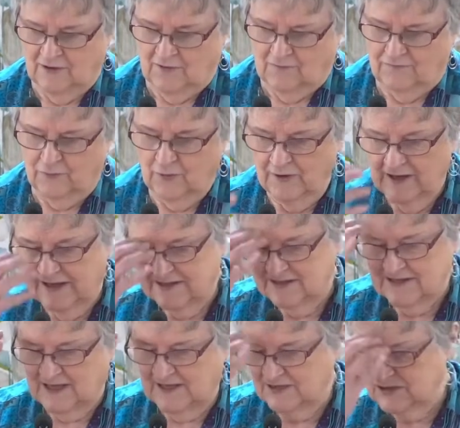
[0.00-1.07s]
forehead
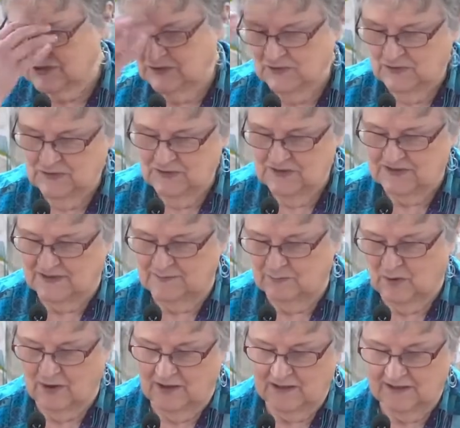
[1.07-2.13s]
tattoos and
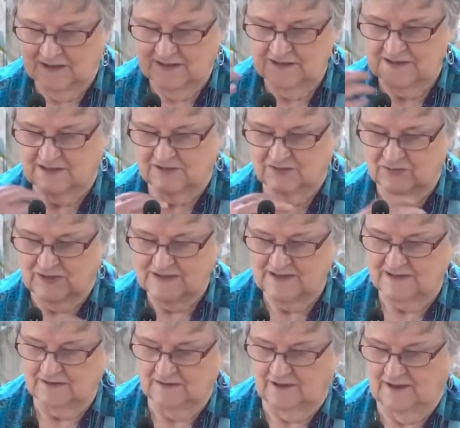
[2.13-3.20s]
markings and
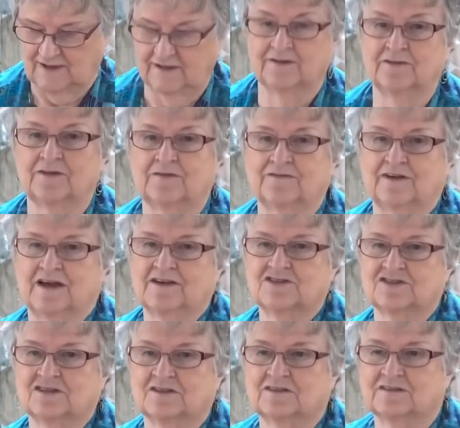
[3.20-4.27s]
dressed alike in the
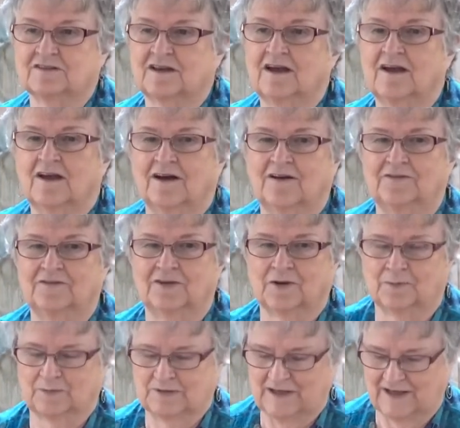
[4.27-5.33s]
fashions of
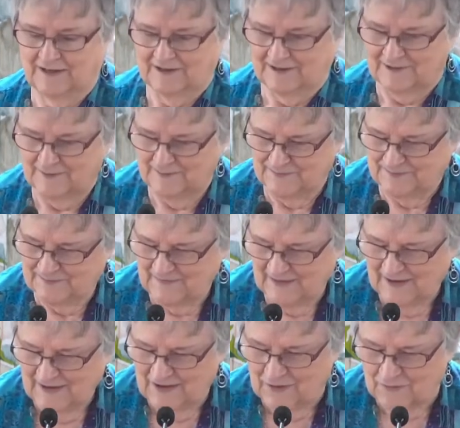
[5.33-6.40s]
their planet.
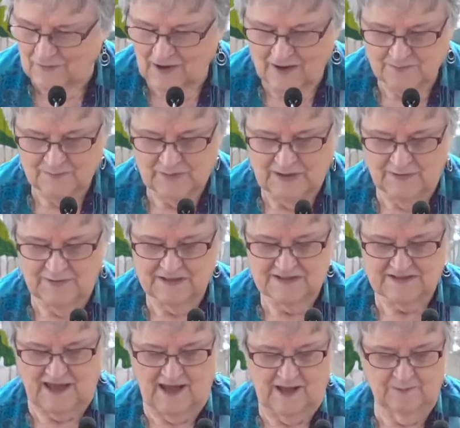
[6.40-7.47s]

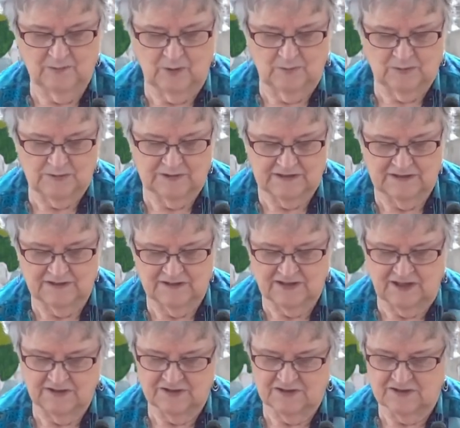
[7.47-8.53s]
Roddenberry's admirable
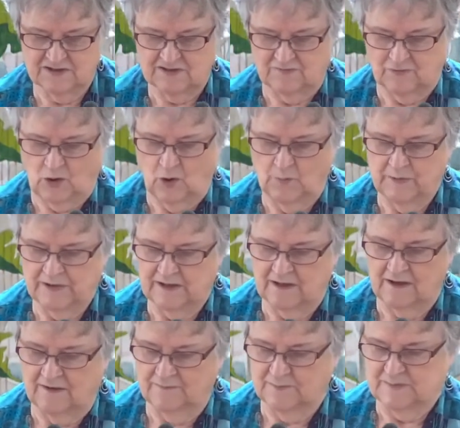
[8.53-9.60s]
intentions of opening
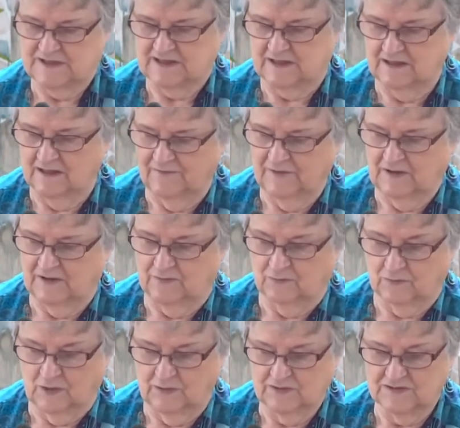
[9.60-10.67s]
up
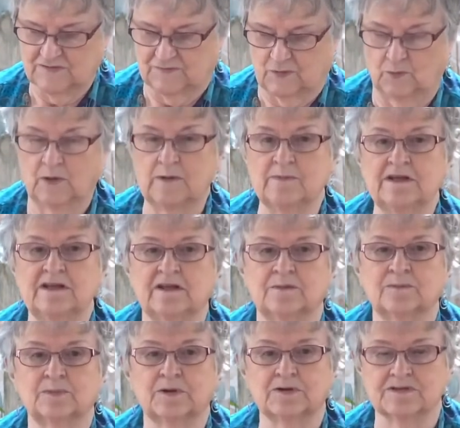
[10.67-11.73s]
significant roles for women
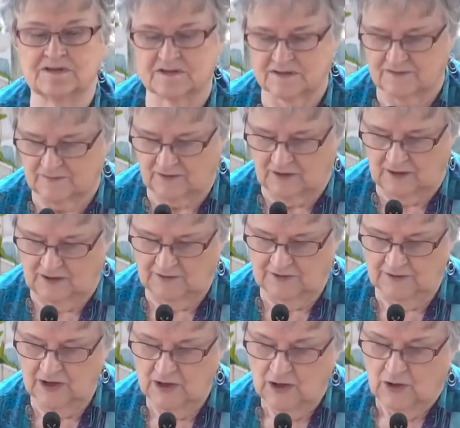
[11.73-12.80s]
and persons of
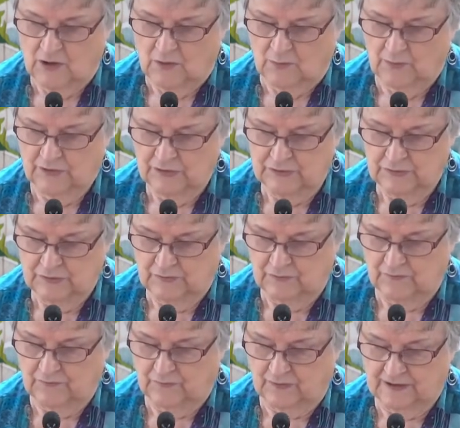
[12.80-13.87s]
color were
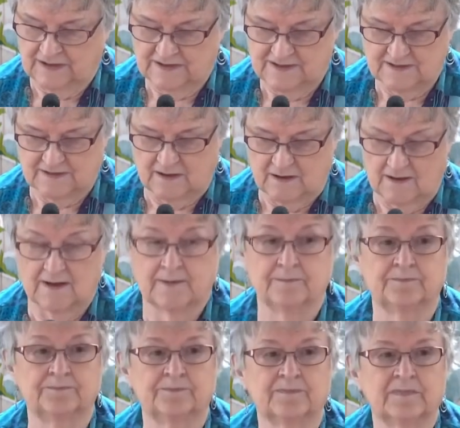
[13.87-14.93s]
new for his time.